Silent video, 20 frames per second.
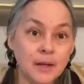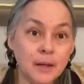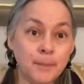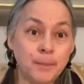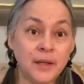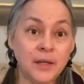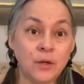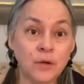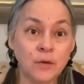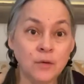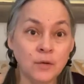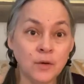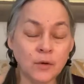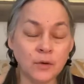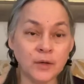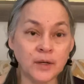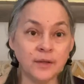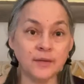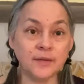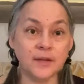but you
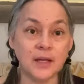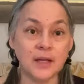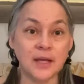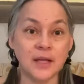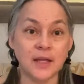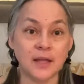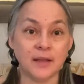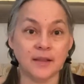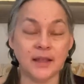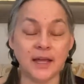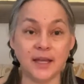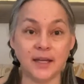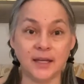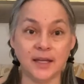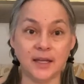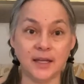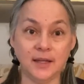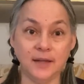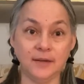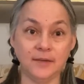notice that
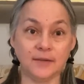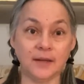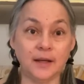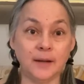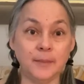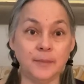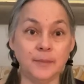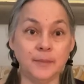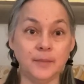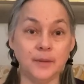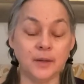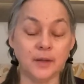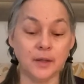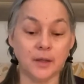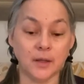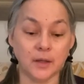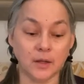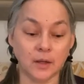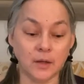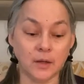he's,
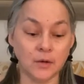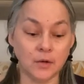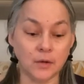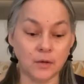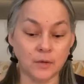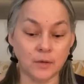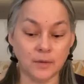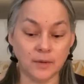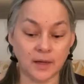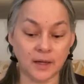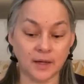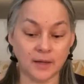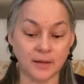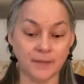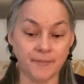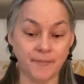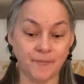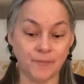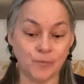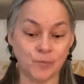you
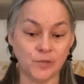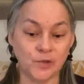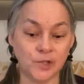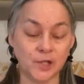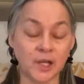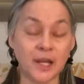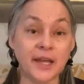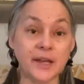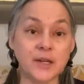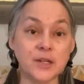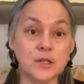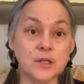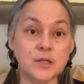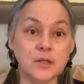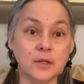know, like